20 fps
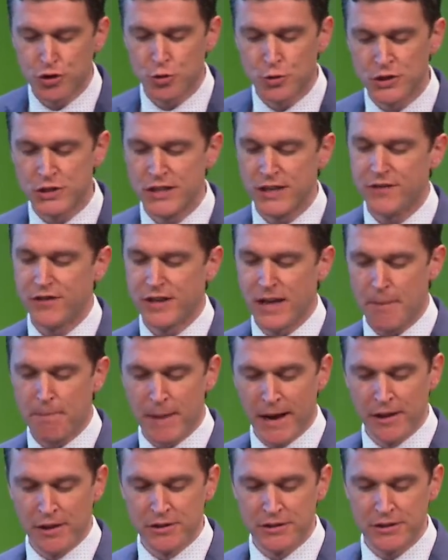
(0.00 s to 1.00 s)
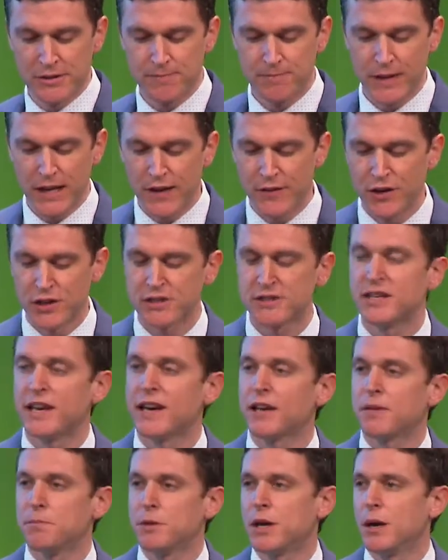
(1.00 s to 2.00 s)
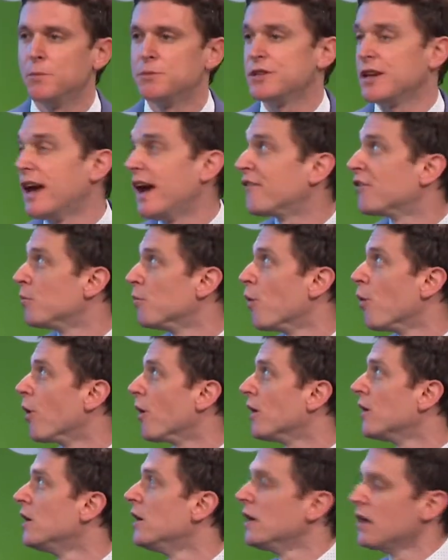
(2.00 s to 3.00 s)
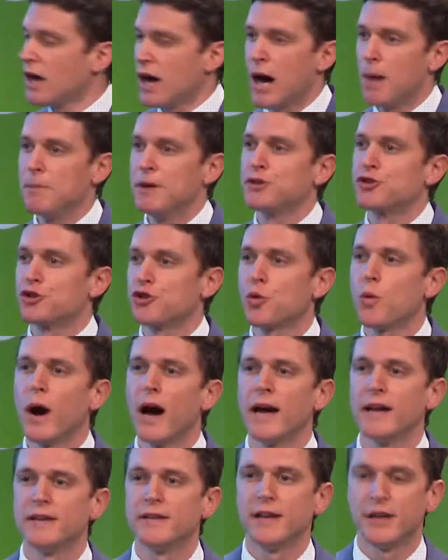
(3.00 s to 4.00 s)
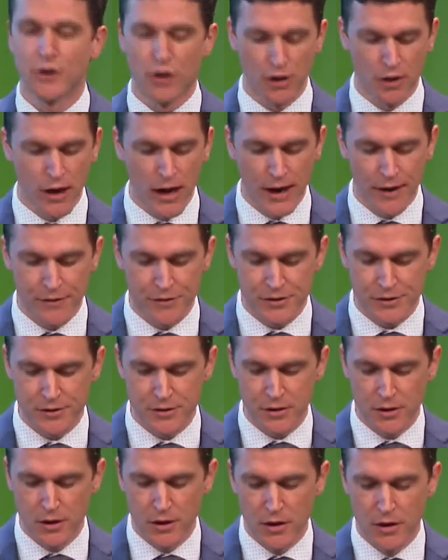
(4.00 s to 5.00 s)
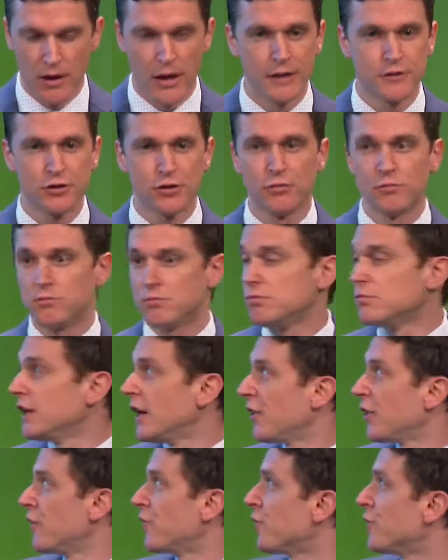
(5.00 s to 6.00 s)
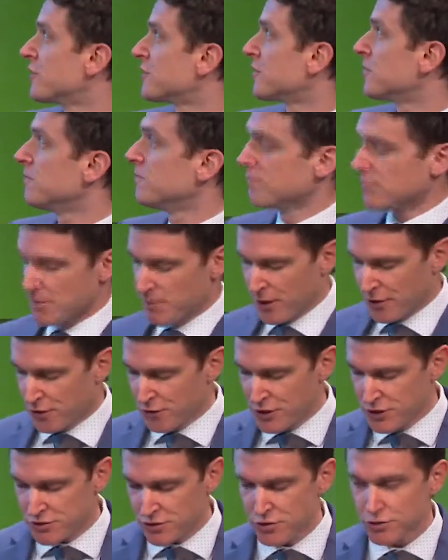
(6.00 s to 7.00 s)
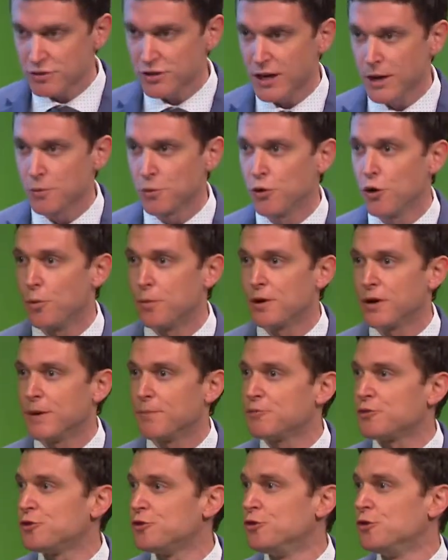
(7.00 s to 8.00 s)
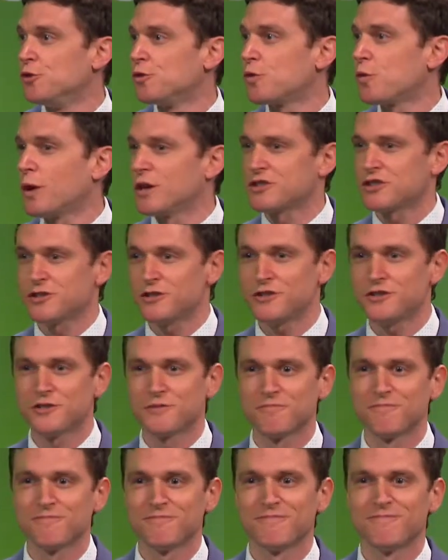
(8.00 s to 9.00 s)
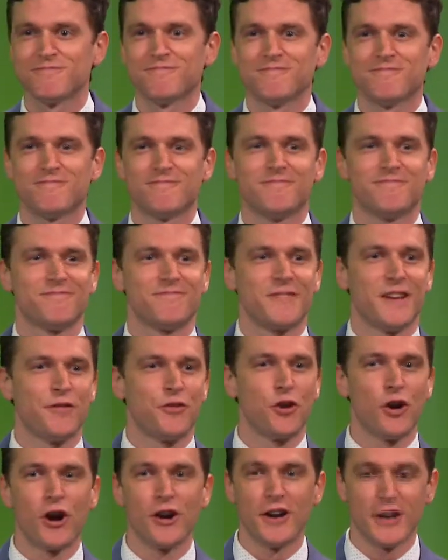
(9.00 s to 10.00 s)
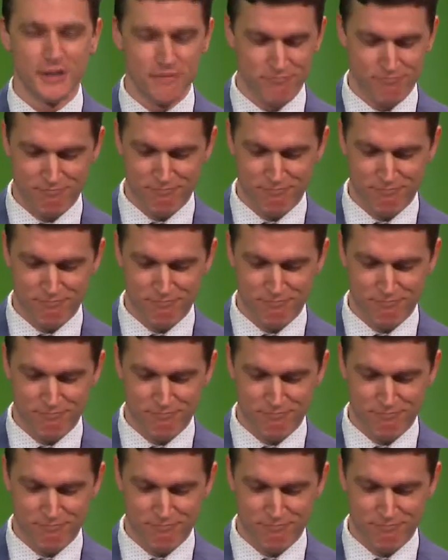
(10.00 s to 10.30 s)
to achieving that balance, even as tech becomes ever more um, intertwined in our lives. And so now that you've heard some about the research, I will open it up to questions, if there are any.